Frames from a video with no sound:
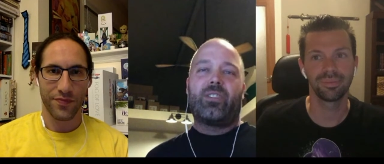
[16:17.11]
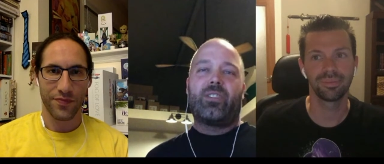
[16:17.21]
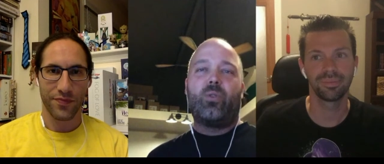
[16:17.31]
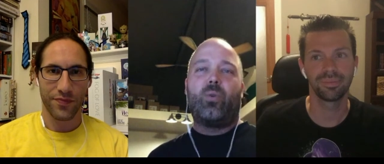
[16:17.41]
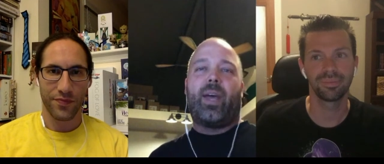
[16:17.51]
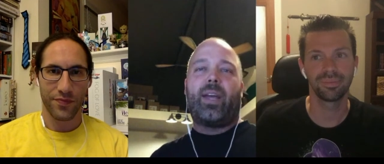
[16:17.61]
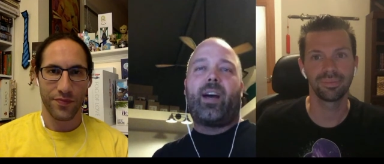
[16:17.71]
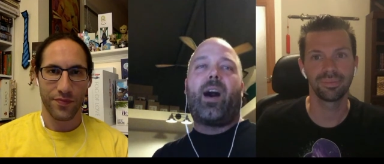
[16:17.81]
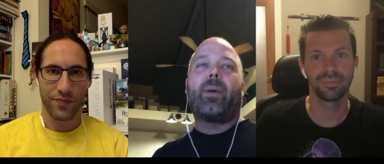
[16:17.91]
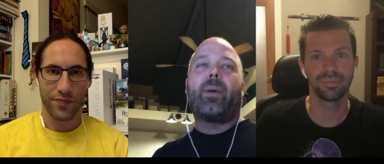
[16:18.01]
Speaker 1: to a
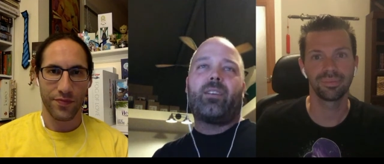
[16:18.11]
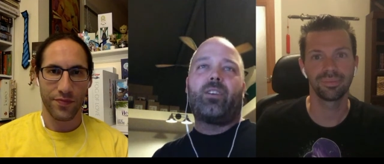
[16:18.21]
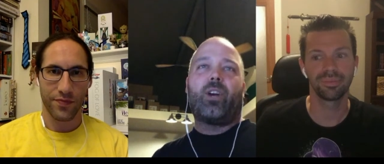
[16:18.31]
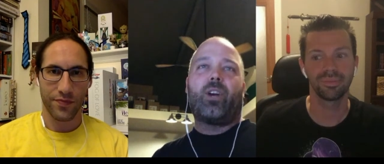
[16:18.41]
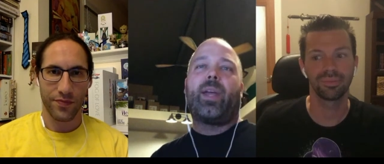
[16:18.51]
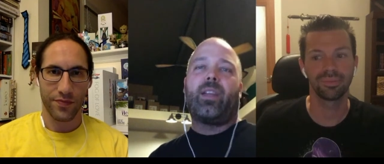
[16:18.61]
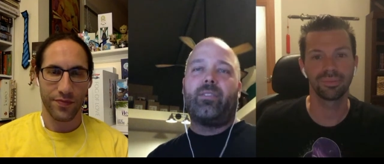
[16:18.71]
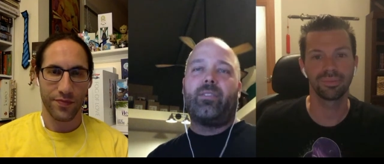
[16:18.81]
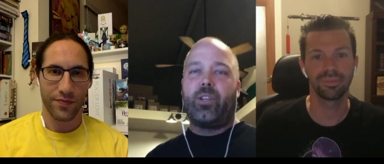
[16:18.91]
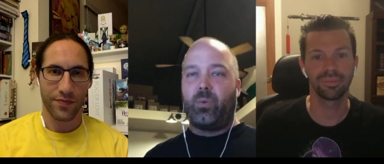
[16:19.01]
comic going
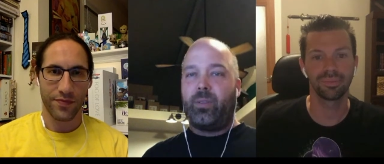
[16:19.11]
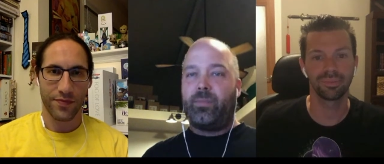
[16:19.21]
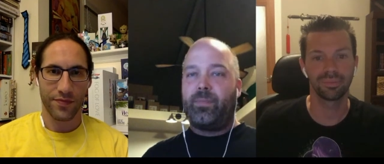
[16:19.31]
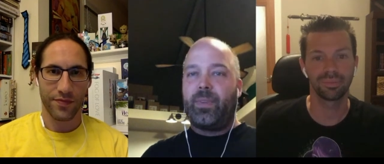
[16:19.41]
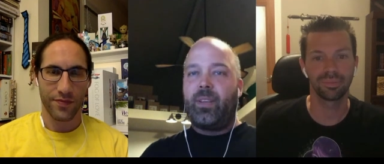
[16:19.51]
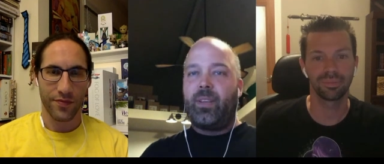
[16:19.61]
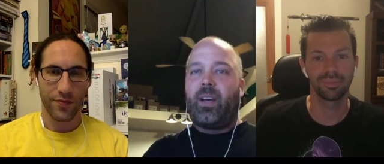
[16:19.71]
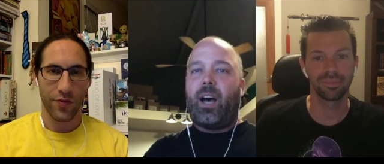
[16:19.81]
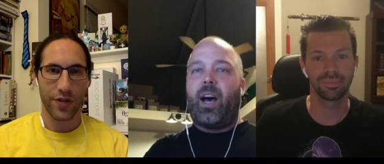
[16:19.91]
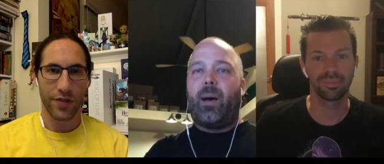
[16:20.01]
individual.
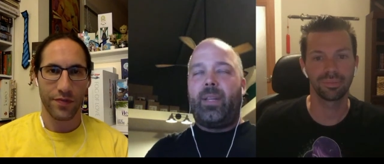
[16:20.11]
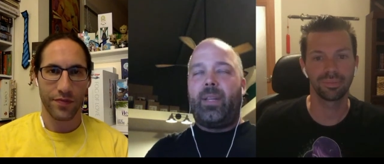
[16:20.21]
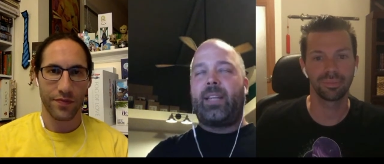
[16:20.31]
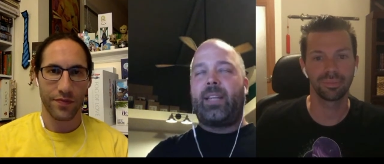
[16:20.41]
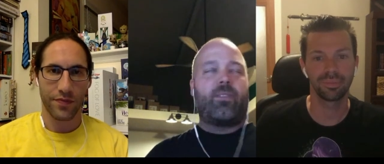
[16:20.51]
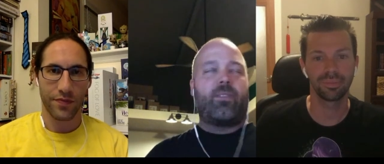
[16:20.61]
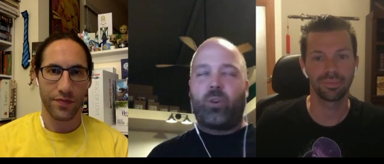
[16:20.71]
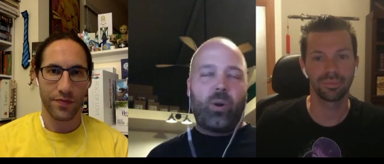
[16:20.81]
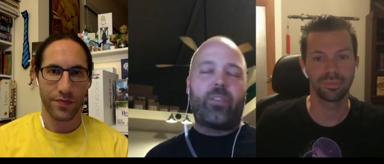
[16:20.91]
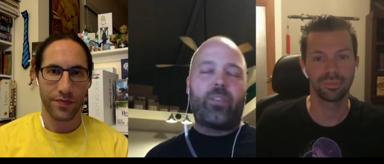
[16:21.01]
Right. Um, and that's of
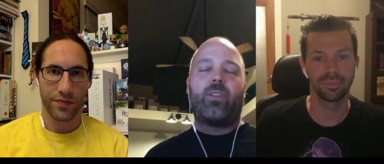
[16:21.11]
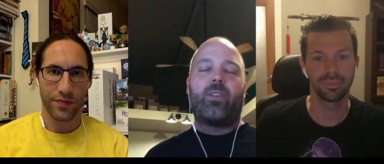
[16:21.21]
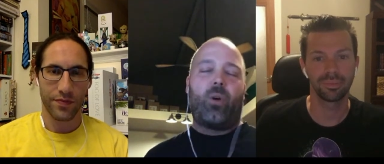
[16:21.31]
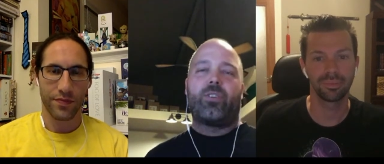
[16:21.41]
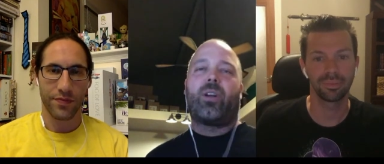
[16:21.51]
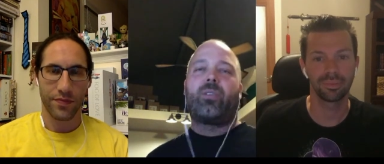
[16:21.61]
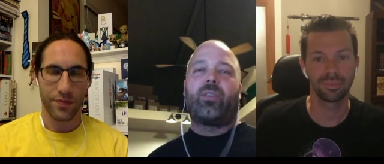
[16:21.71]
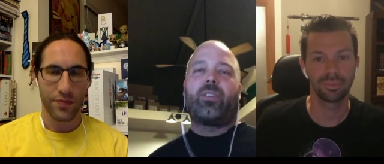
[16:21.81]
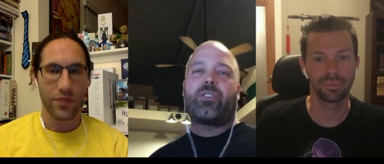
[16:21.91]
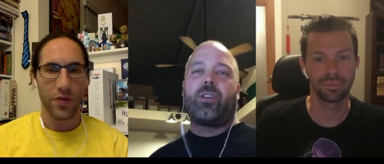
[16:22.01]
course an
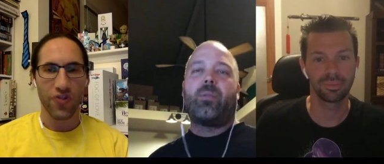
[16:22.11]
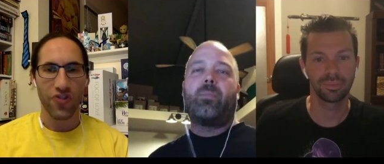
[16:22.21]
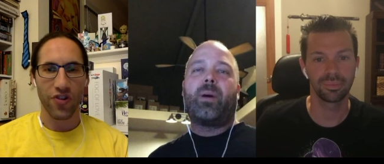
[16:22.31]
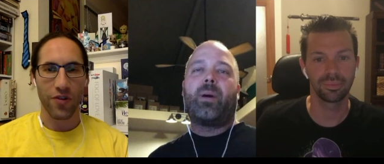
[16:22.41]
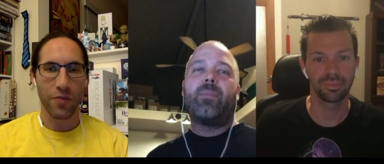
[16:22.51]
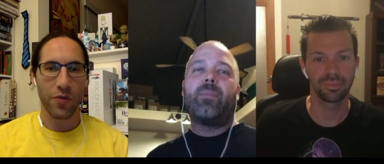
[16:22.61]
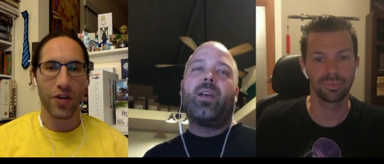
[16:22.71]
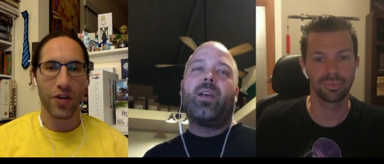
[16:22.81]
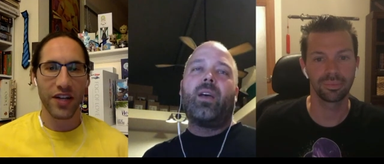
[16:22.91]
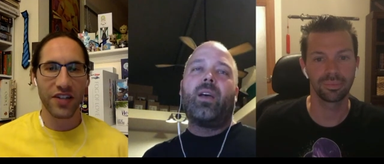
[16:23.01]
overgeneralization. Sure. But,
Speaker 2: but
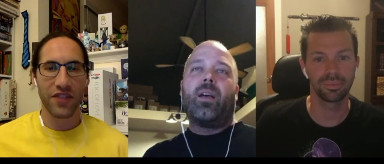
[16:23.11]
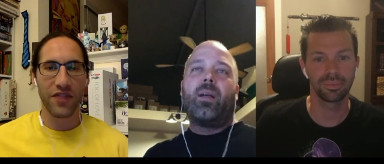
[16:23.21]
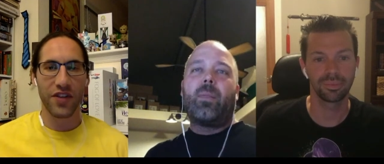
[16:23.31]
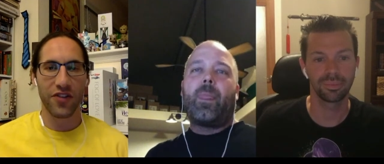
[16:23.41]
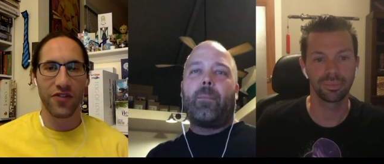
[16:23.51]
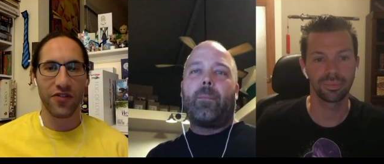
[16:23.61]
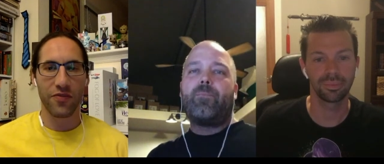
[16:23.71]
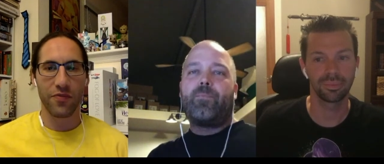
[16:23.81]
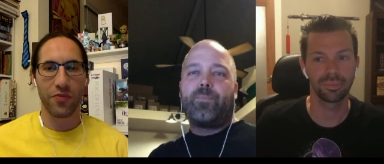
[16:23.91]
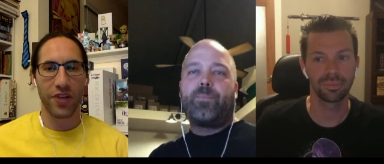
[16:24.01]
one activity is
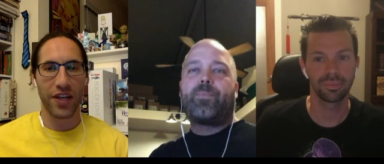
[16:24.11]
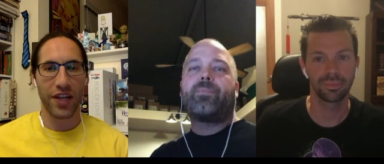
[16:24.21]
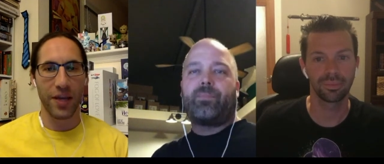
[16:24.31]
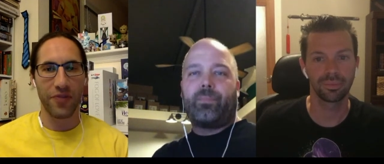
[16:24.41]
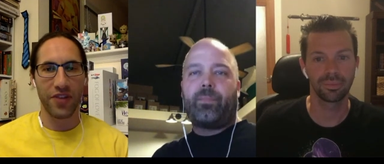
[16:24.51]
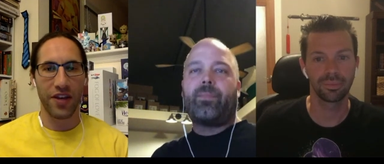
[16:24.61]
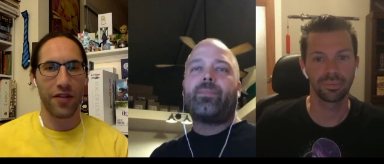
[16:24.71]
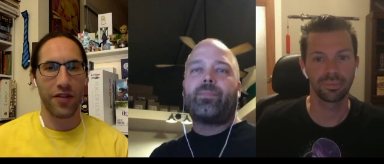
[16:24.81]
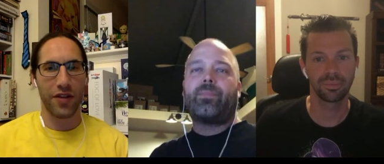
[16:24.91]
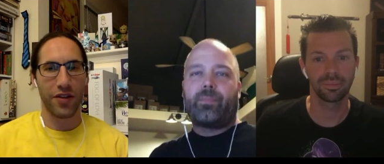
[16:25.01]
playing games
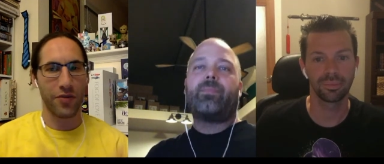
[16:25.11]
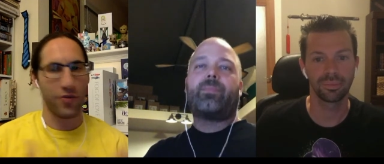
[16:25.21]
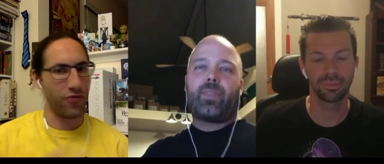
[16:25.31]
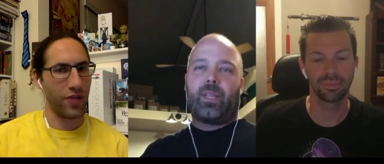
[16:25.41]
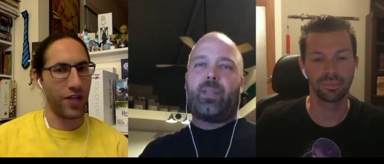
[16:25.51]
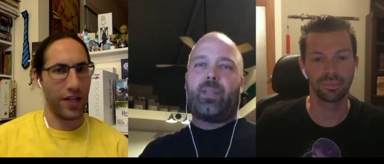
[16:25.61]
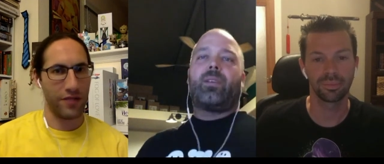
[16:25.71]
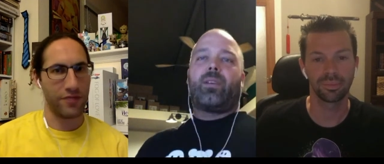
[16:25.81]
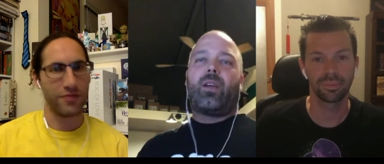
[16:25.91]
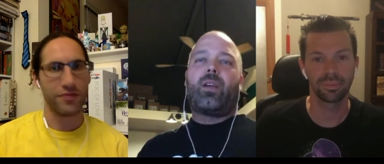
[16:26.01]
together and the other one's reading.
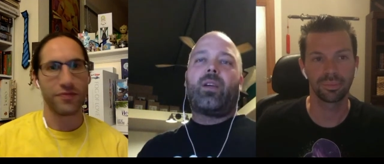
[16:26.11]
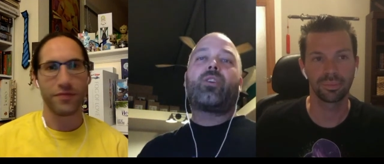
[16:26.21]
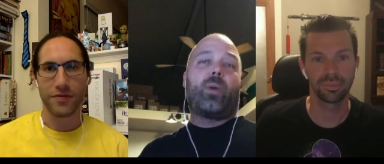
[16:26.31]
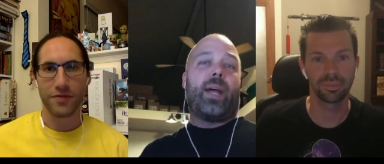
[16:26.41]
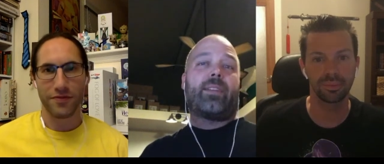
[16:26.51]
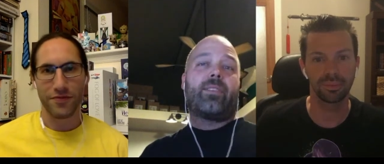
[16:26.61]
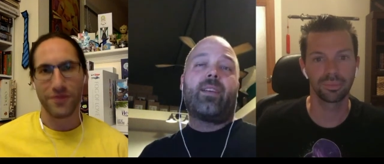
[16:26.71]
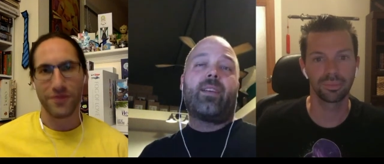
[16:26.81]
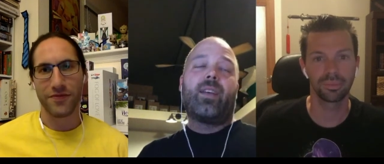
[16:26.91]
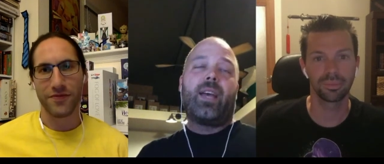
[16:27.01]
Speaker 1: Correct.
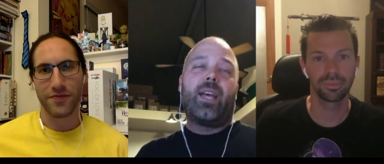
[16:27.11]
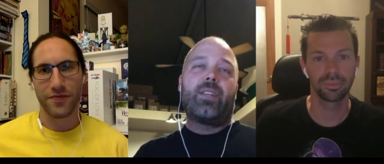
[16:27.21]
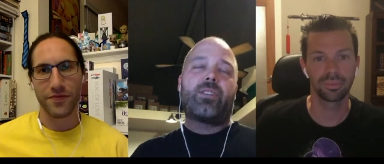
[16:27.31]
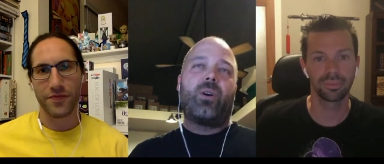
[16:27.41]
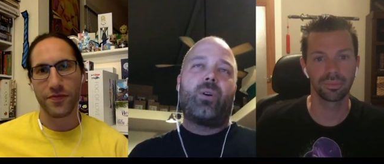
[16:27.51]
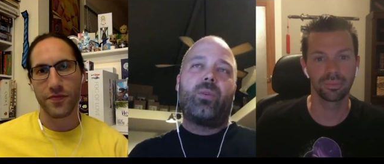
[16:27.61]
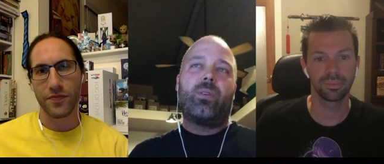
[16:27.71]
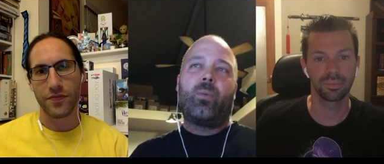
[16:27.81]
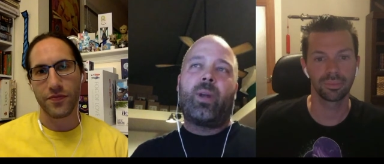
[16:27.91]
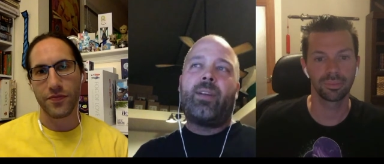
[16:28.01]
And
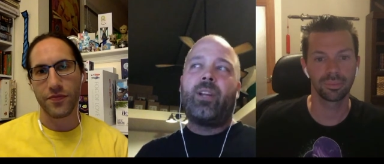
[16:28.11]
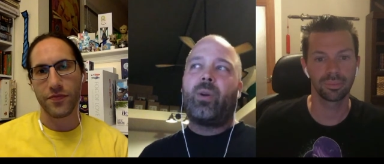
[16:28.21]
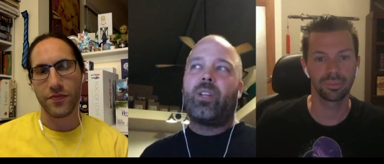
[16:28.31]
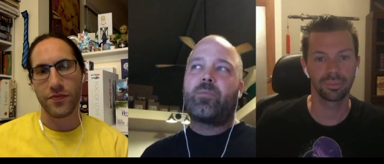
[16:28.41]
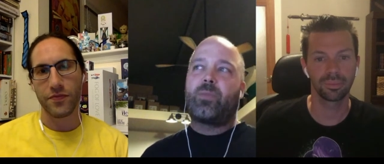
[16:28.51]
so what I notice